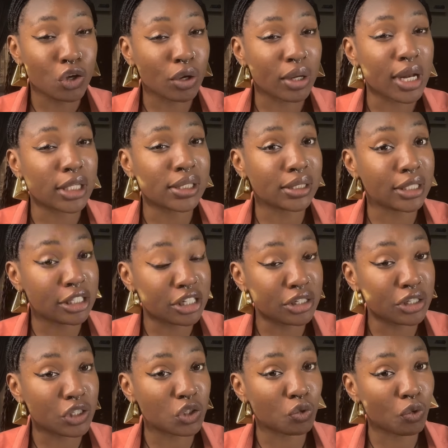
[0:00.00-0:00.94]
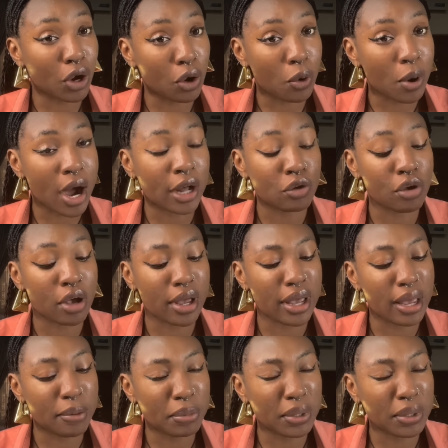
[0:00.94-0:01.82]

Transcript: you're not stitching it well and you're